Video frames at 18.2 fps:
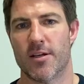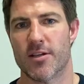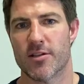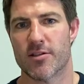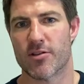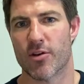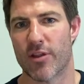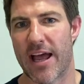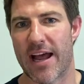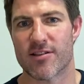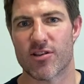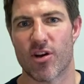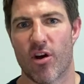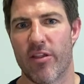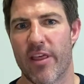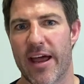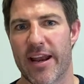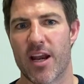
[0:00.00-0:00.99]
So that's all
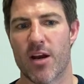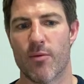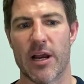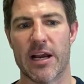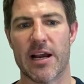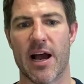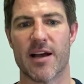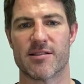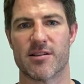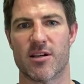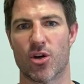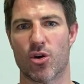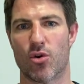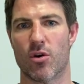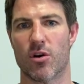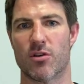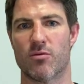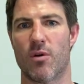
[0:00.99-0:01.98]
that anyway, guys. And of
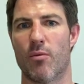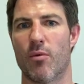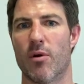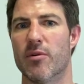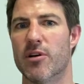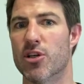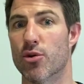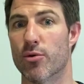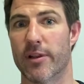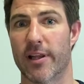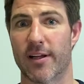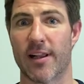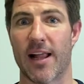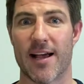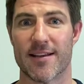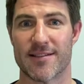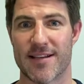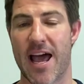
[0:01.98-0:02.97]
course, what we would do in the
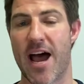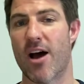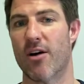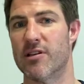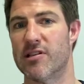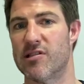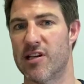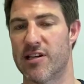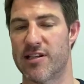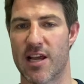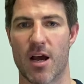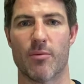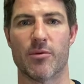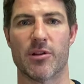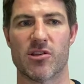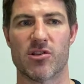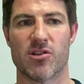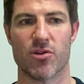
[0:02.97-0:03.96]
class now is sit down with
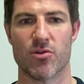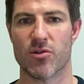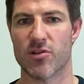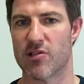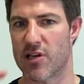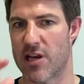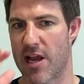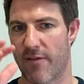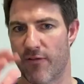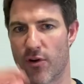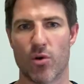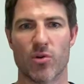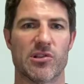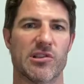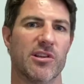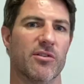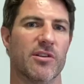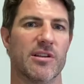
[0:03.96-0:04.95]
the students and have a whole
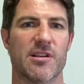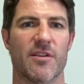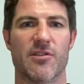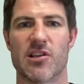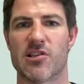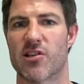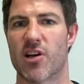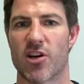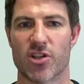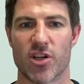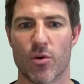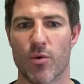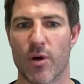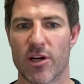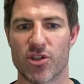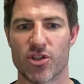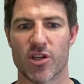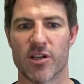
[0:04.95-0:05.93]
series of discussion
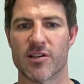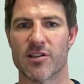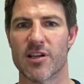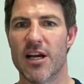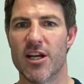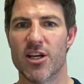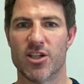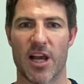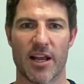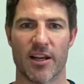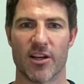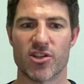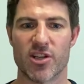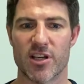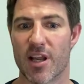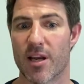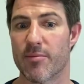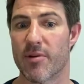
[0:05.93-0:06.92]
questions, challenging
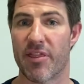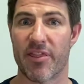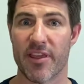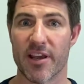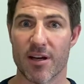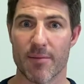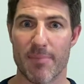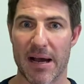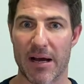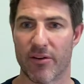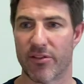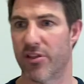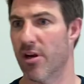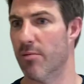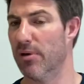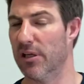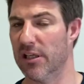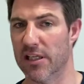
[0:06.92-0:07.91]
them to think about their
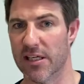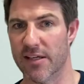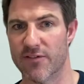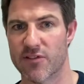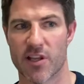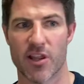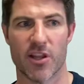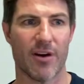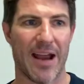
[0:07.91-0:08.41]
beliefs and their